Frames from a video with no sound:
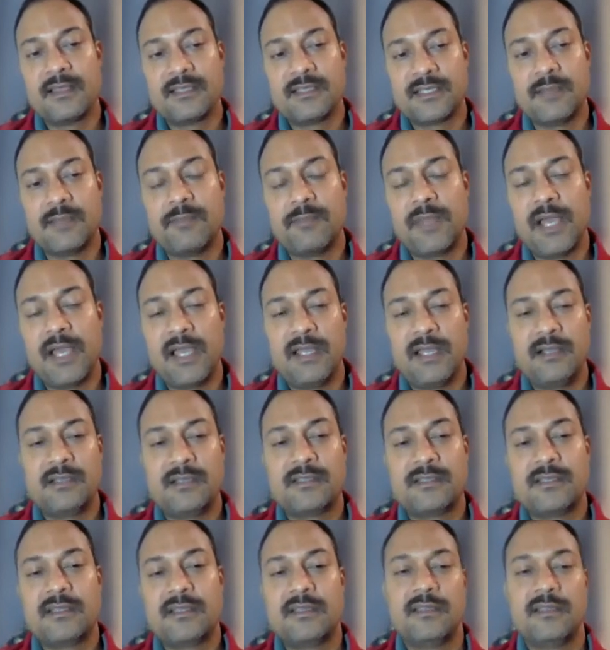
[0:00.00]

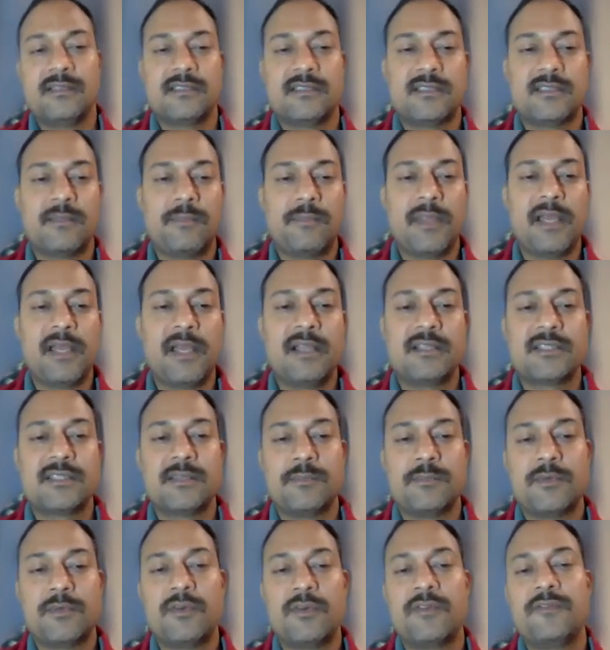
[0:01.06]
Suppliers, suppliers
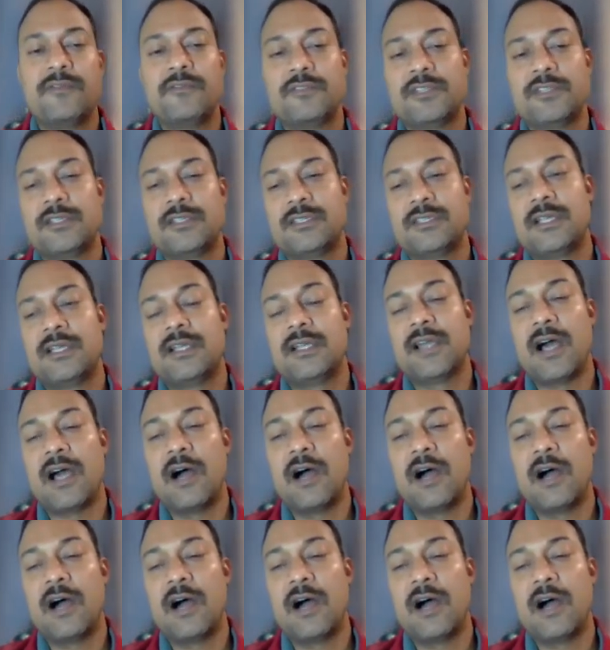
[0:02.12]
support future state,